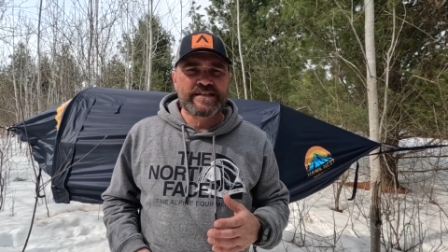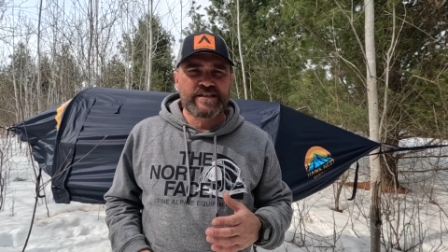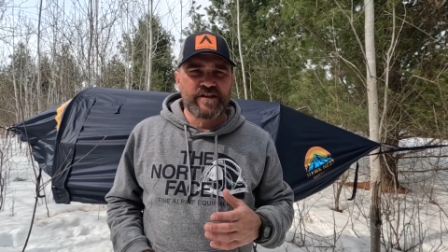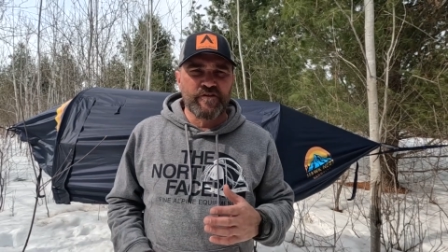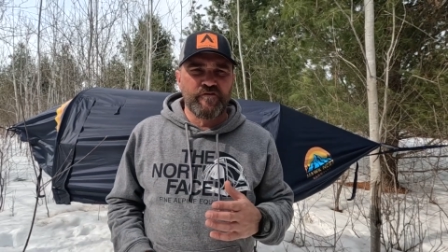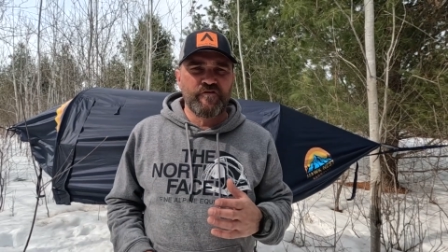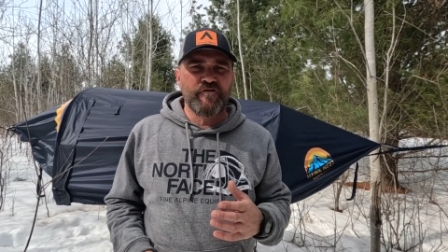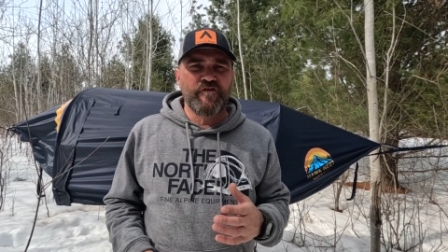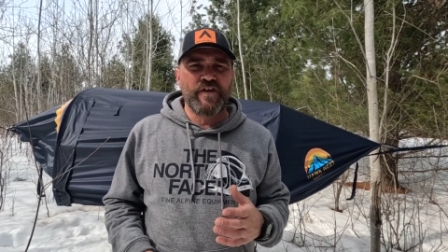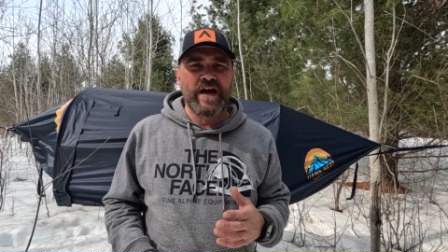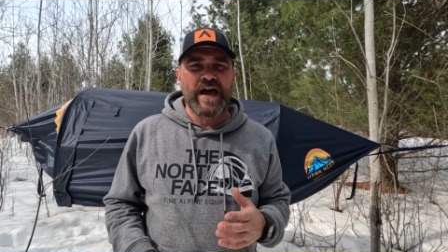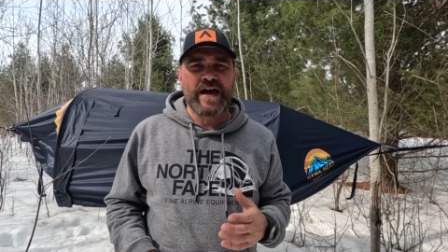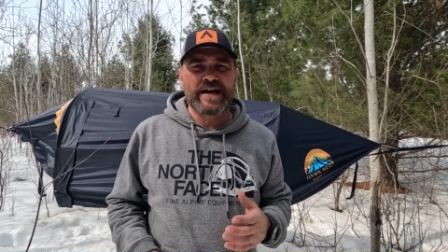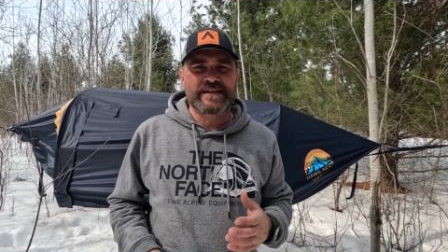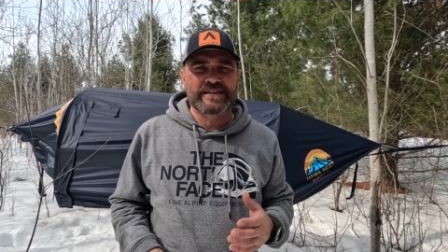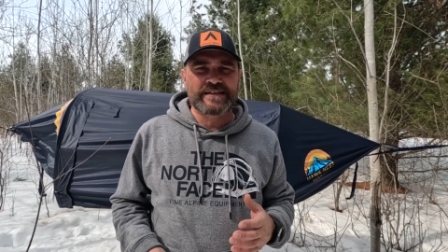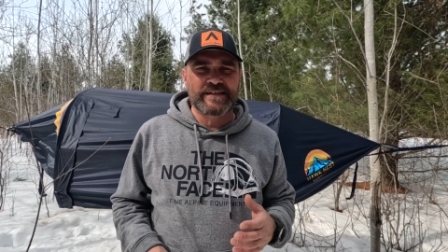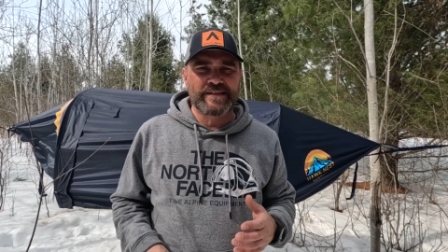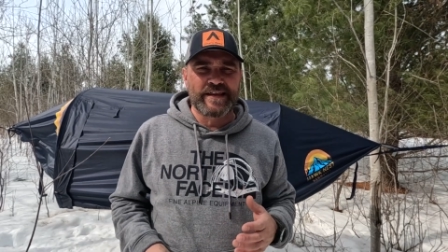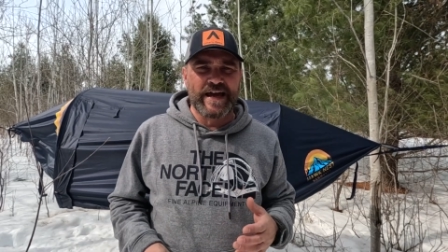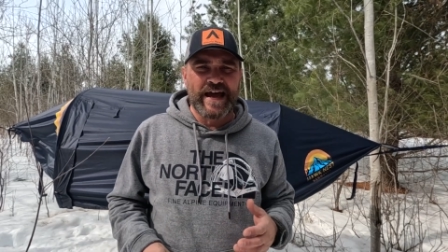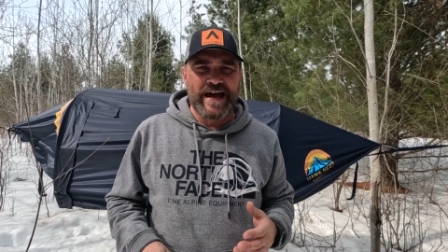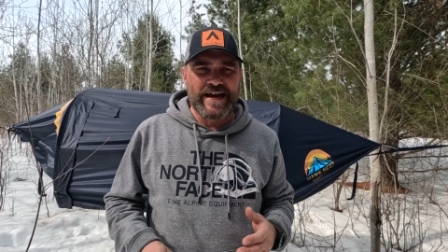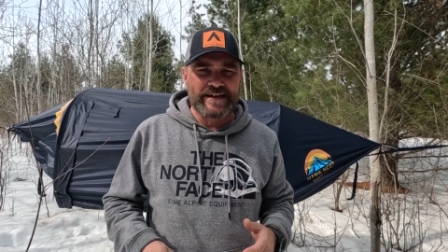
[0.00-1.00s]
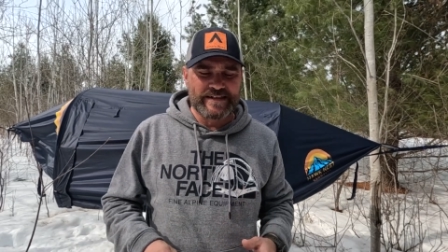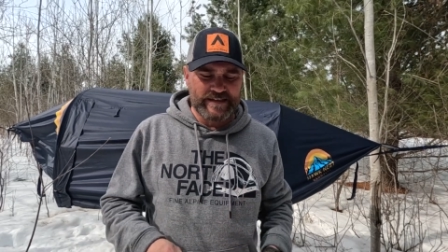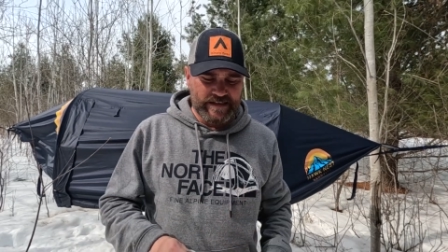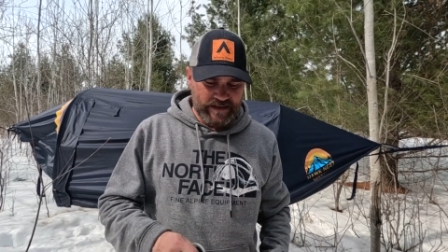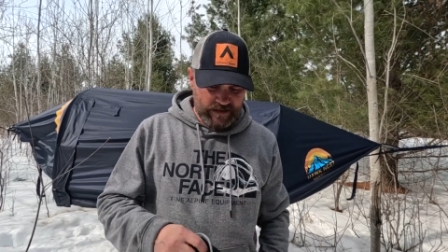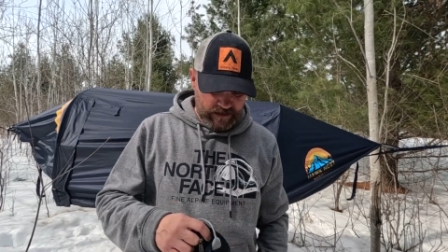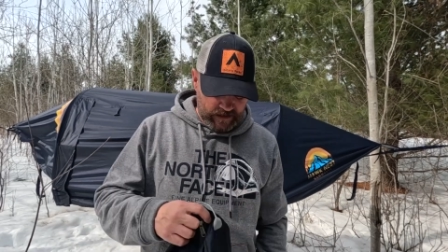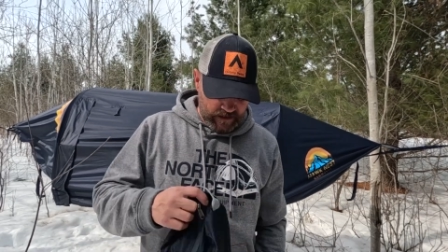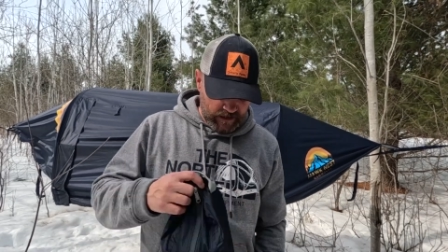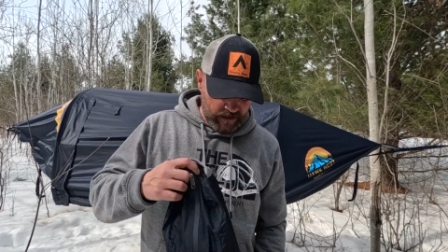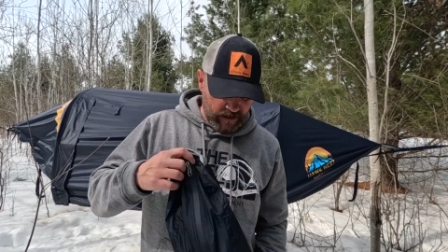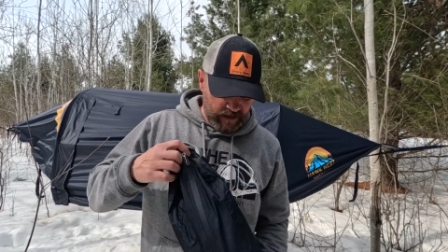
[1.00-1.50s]
is the fact that
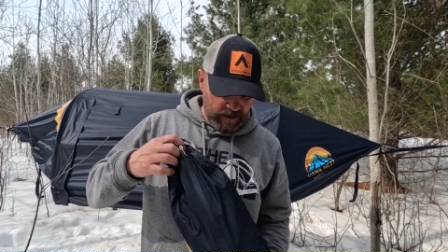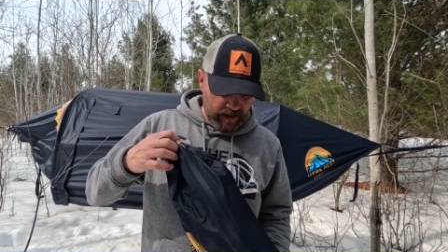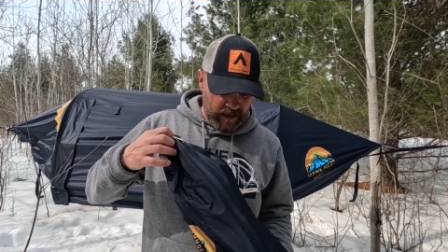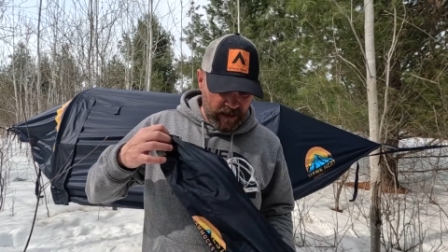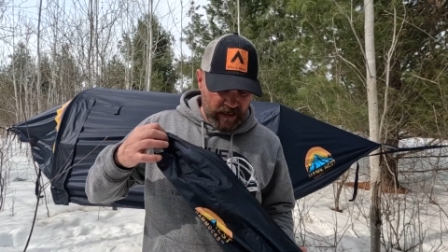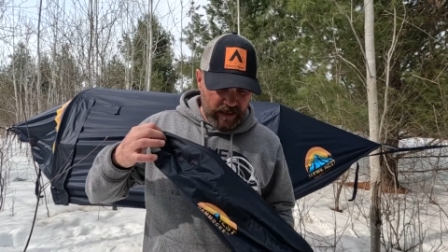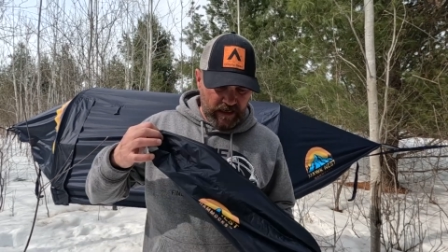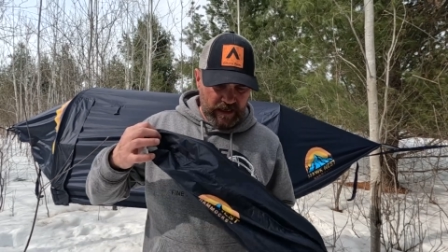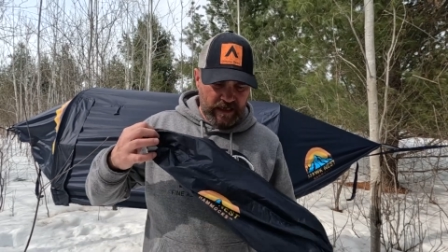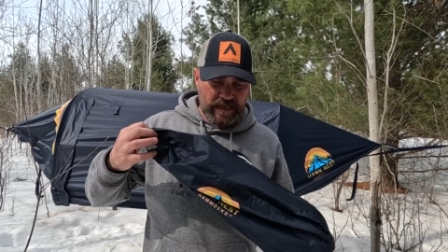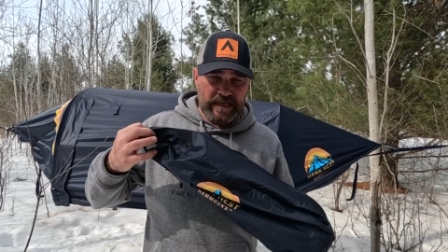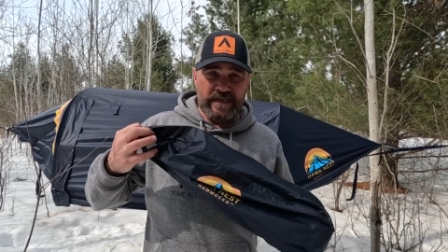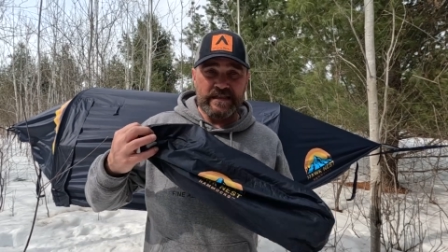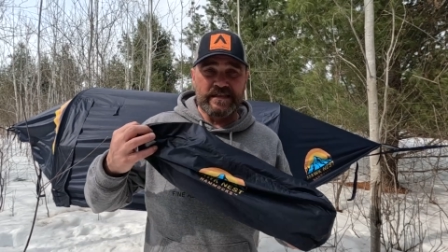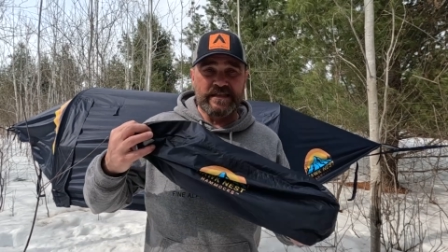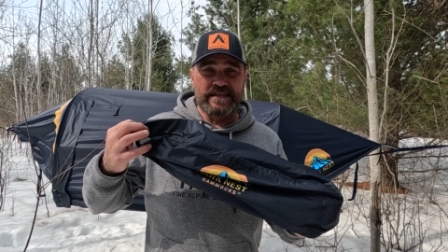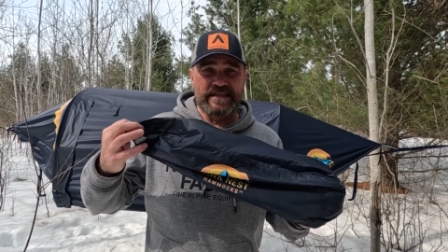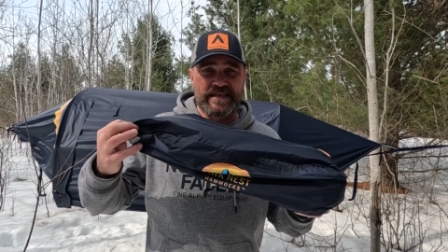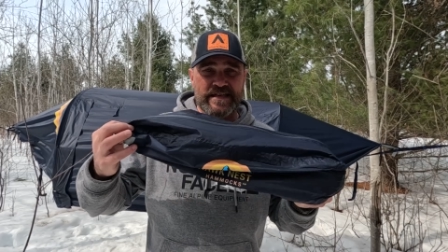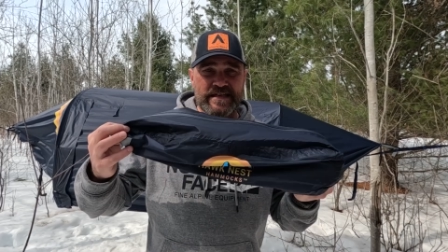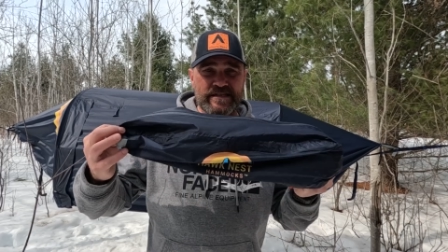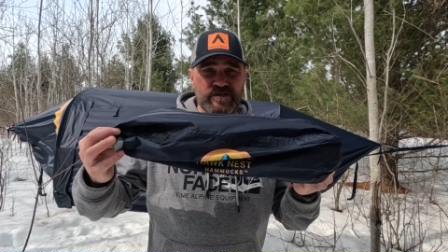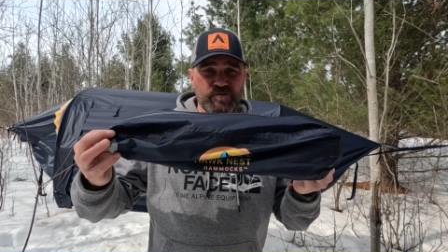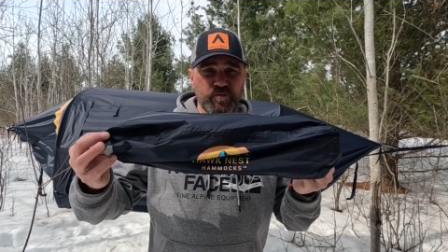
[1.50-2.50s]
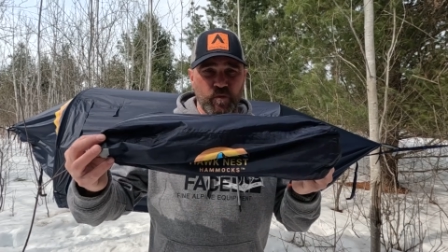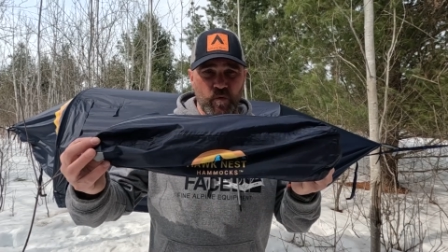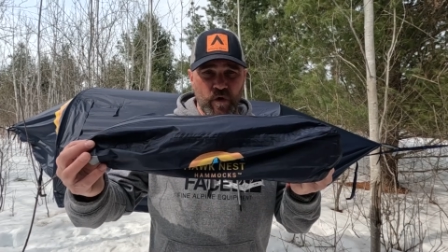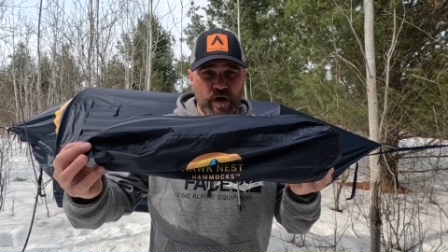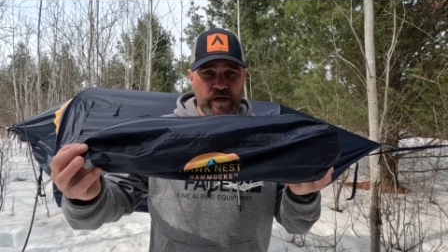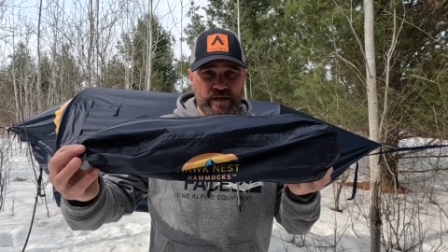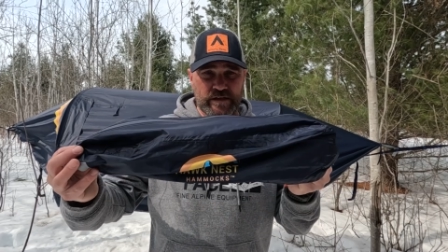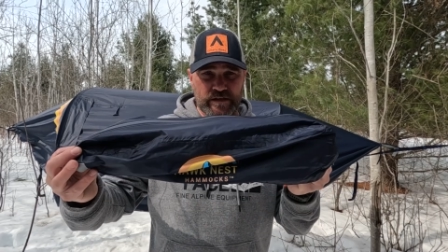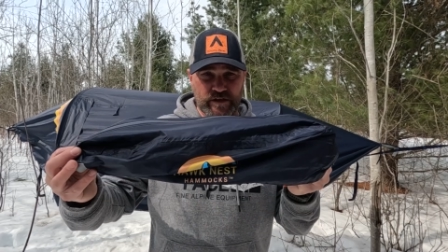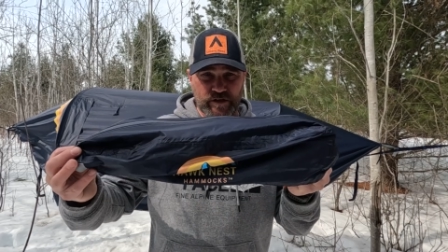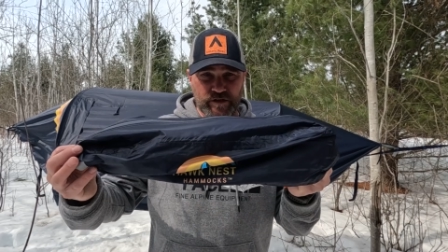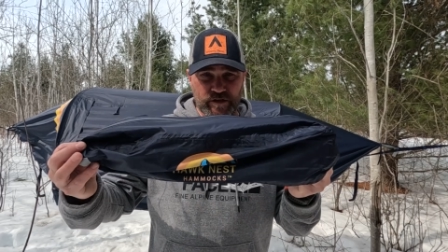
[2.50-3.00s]
in this
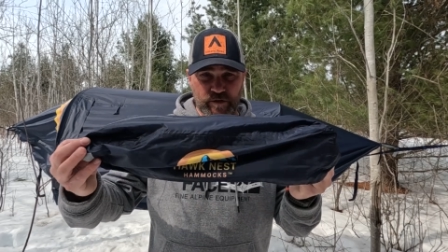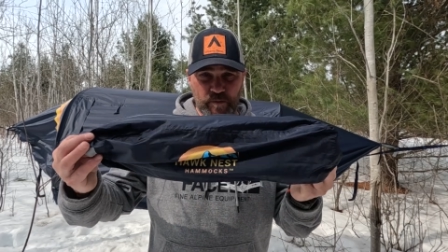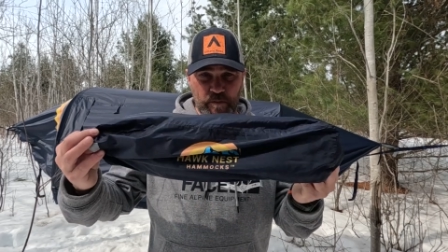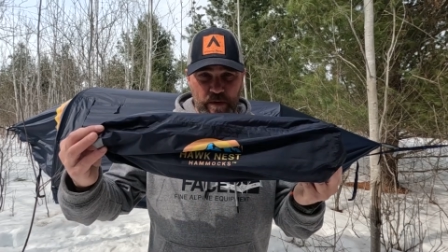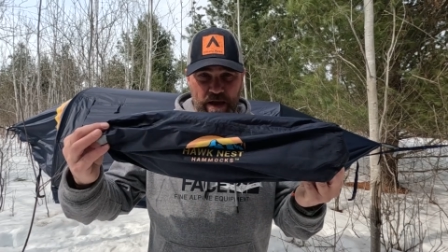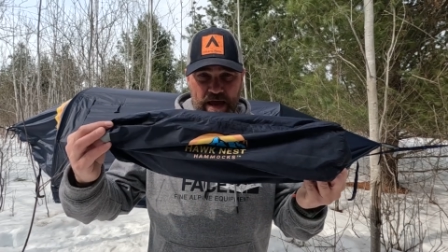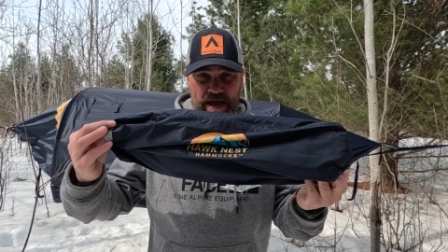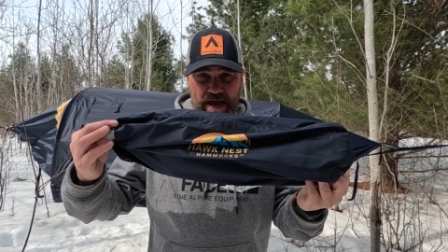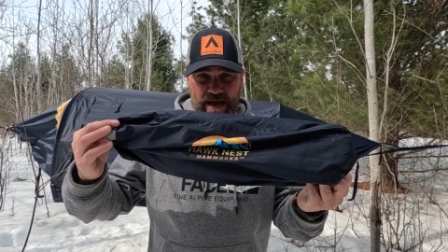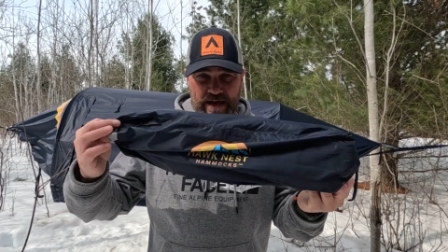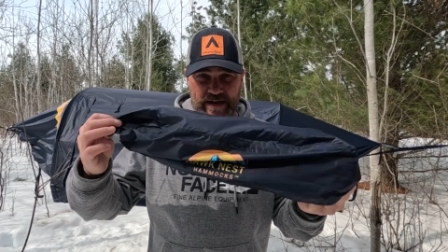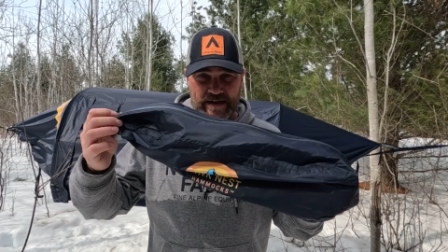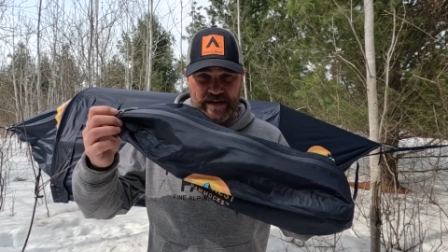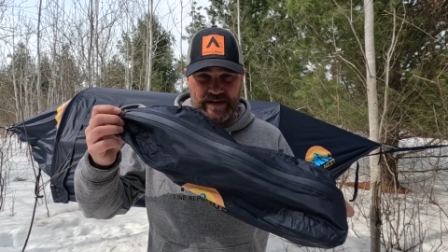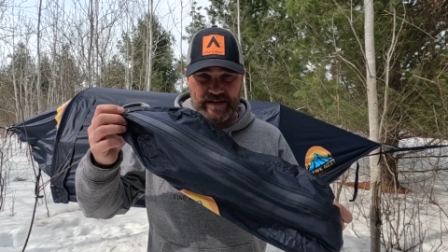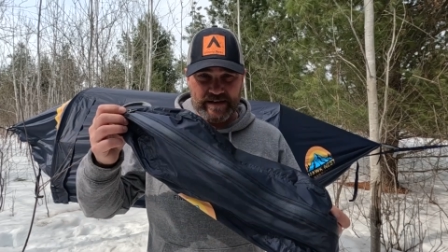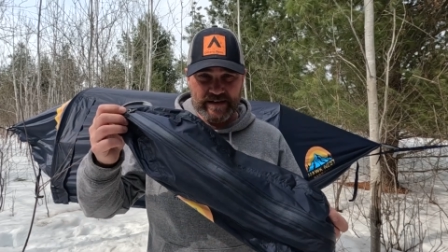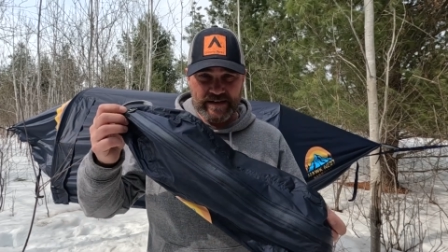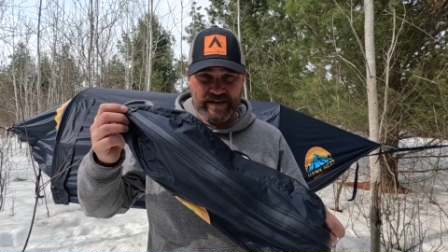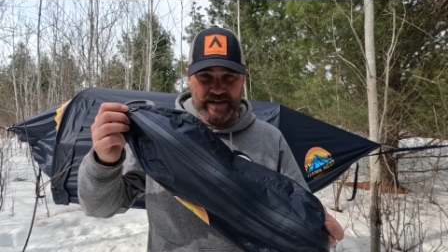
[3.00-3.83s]
one little bag,